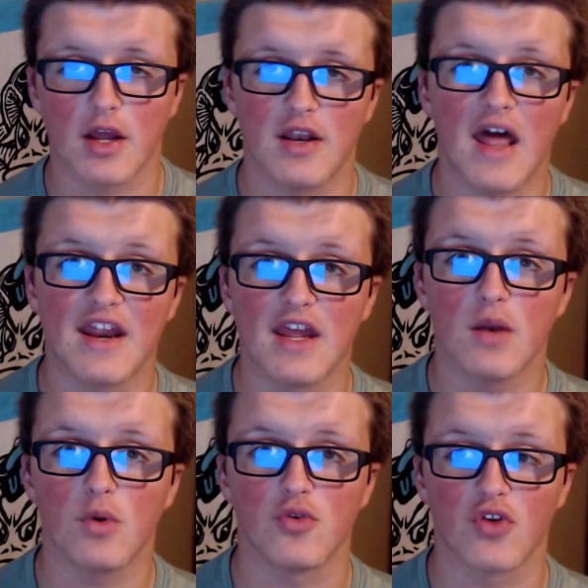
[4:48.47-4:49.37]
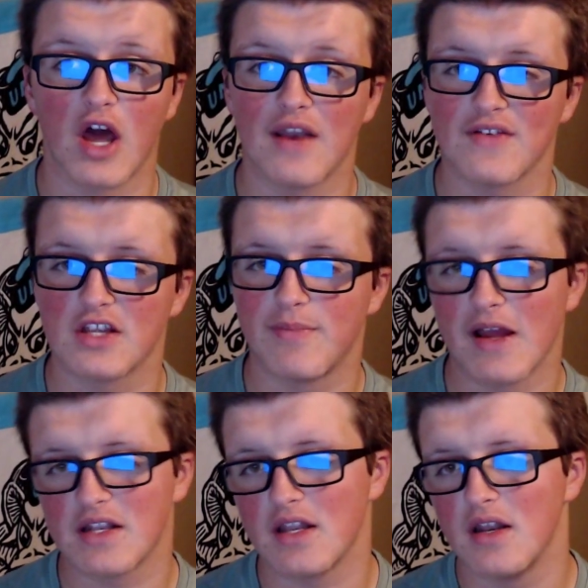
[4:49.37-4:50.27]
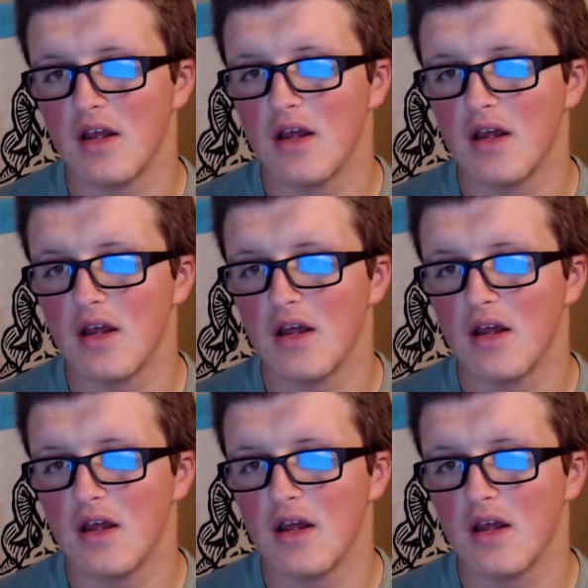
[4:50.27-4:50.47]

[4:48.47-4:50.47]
Connecticut, which was kind of expected,